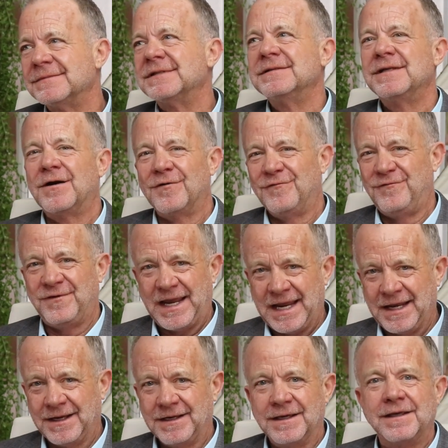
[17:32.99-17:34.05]
they're
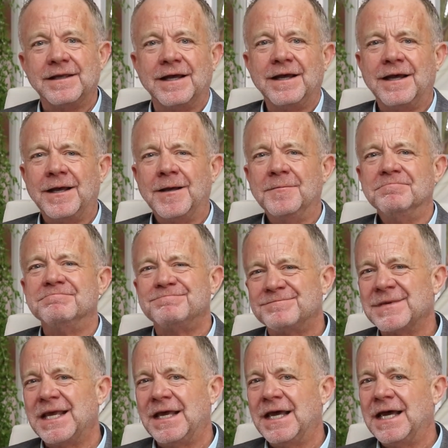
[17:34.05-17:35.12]
vague,
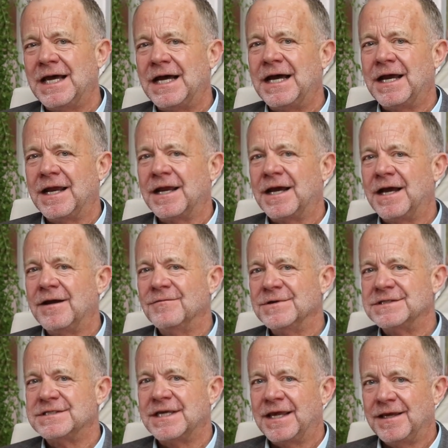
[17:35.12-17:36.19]
I
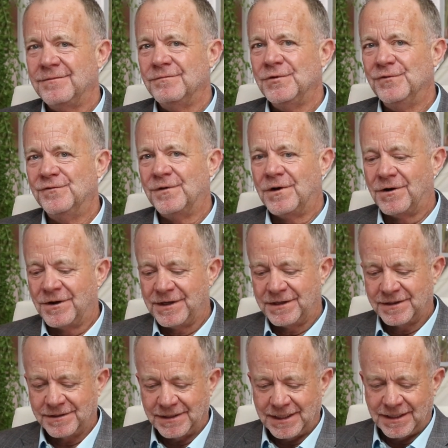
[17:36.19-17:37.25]
would say move on.
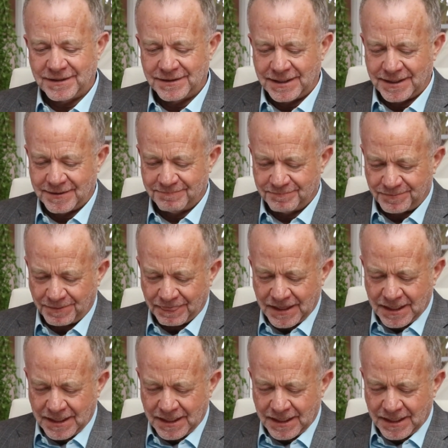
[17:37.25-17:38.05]
And then